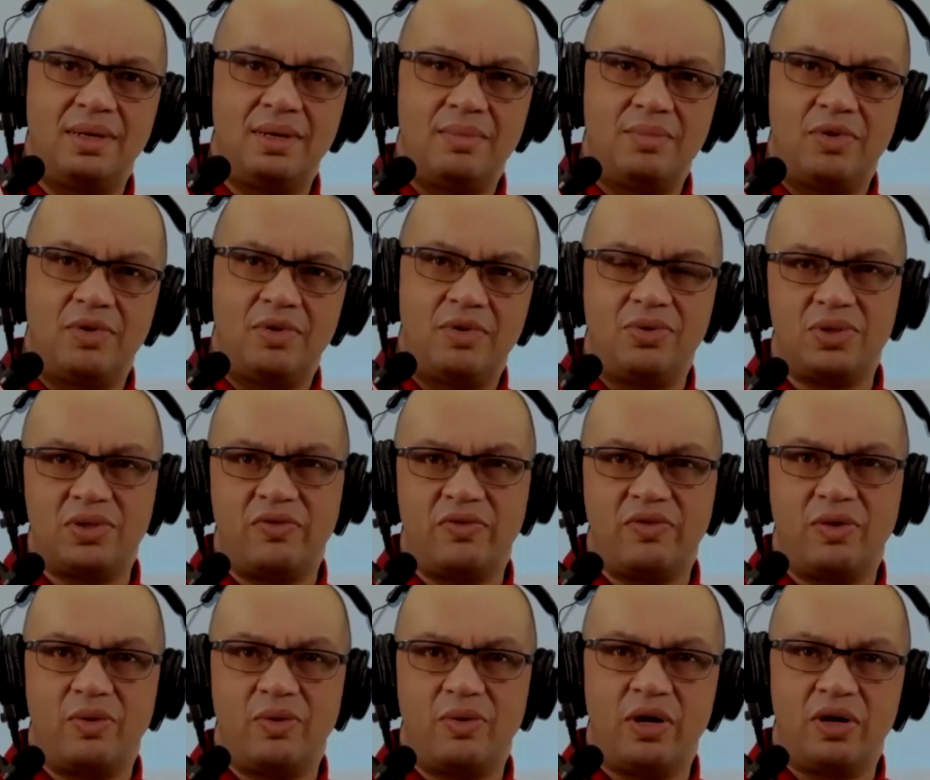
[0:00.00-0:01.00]
Of course, if
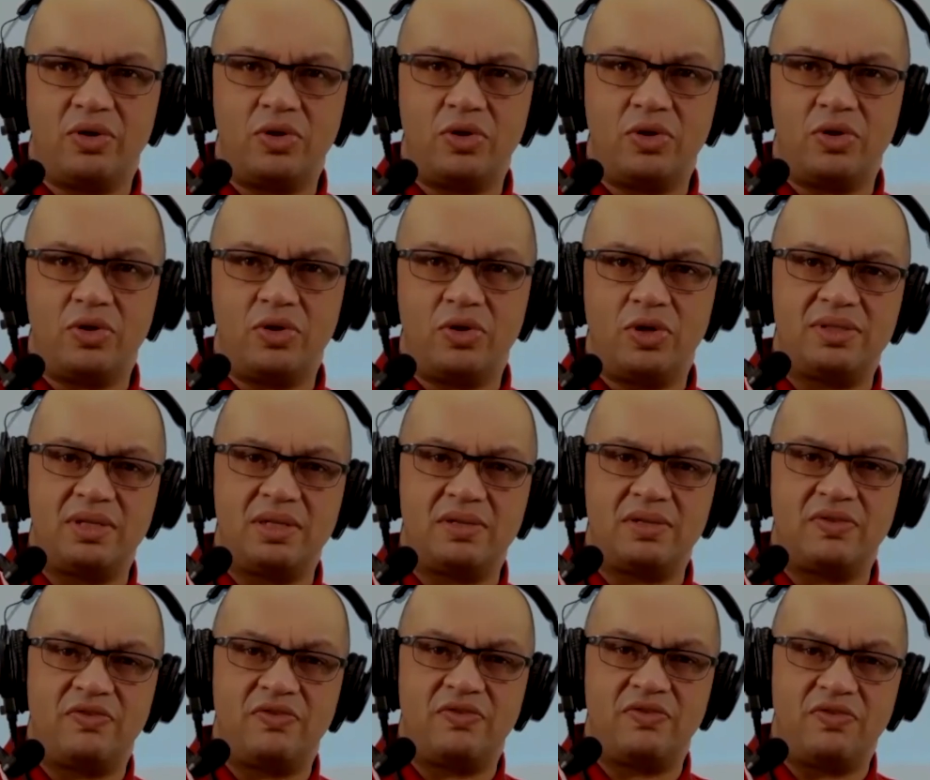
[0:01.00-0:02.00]
you work on your
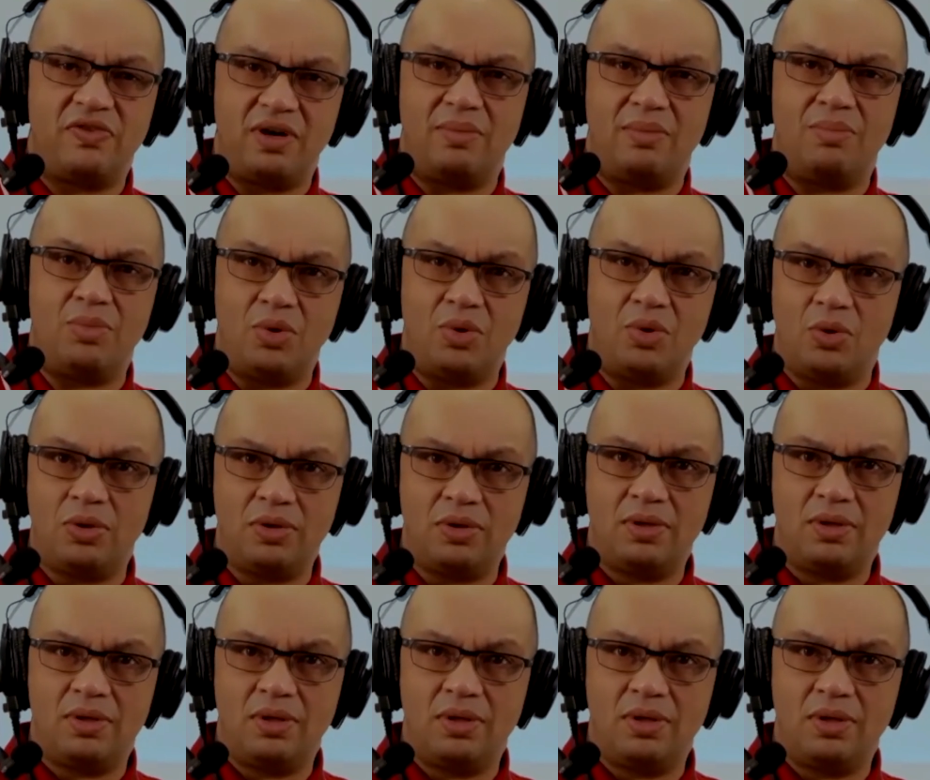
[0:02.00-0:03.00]
business far more,
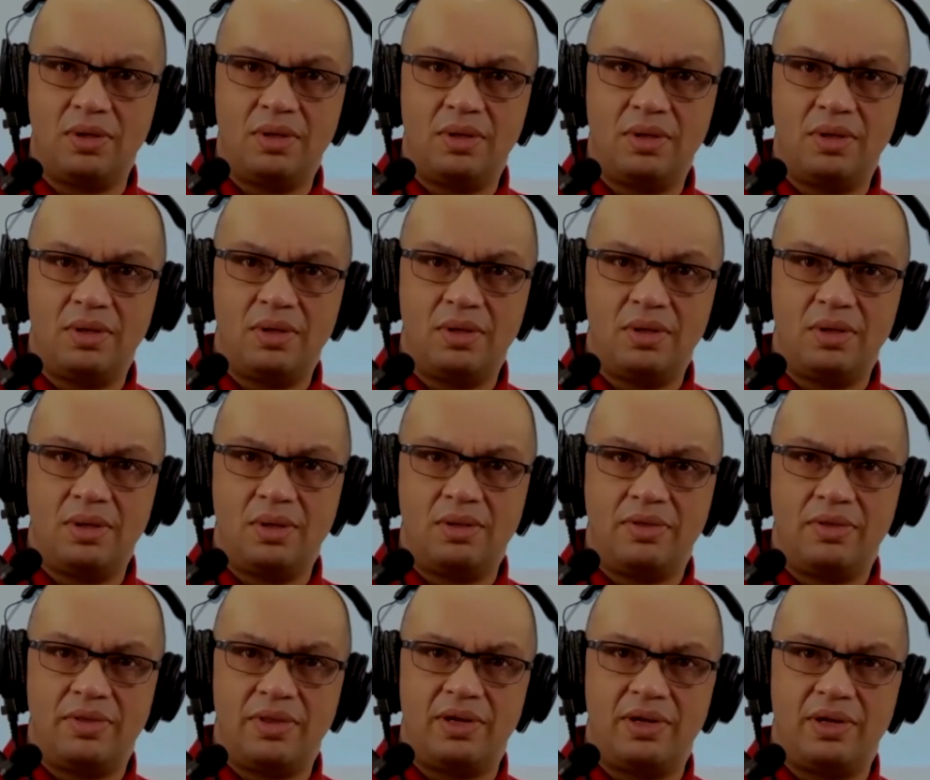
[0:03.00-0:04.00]

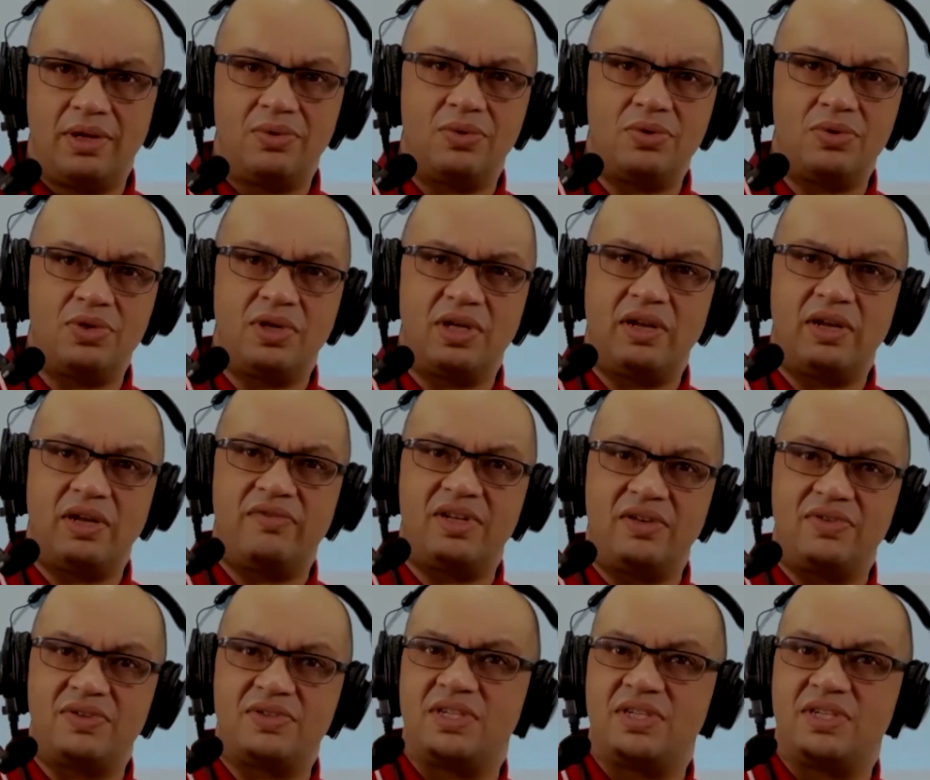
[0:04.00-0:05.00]
then of course you're going to have a
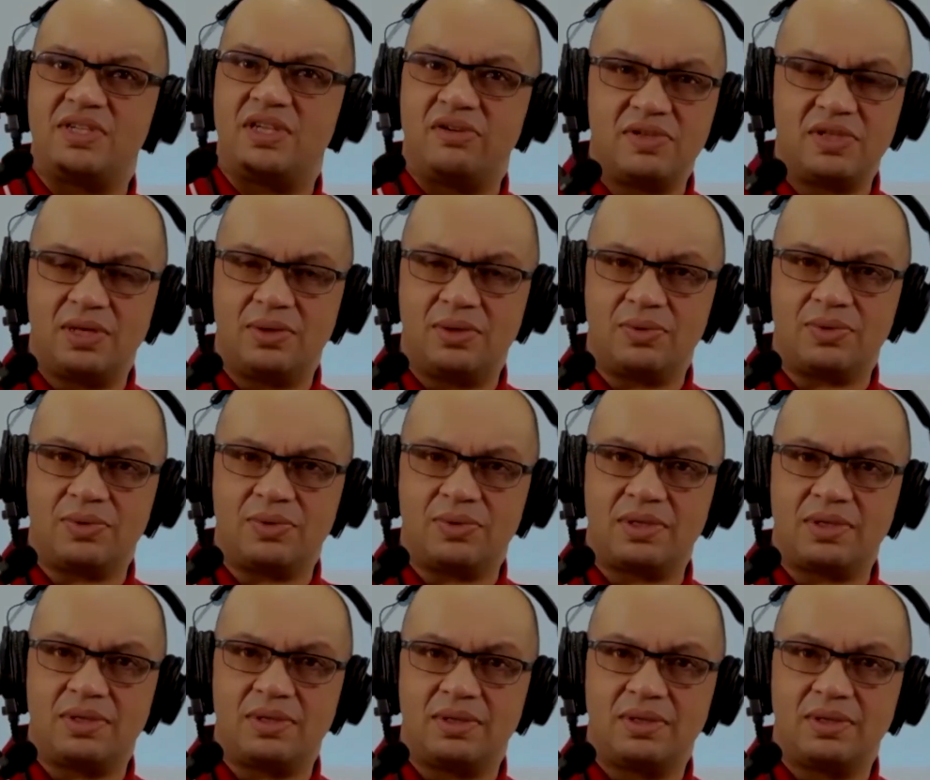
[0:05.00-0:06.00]
different set of results